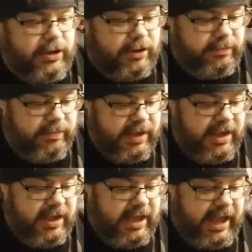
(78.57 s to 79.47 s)
you know.
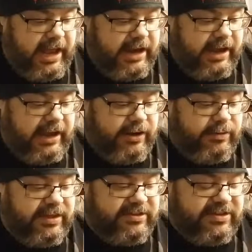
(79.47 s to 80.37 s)
And I
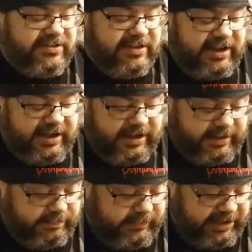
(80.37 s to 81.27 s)
know this is a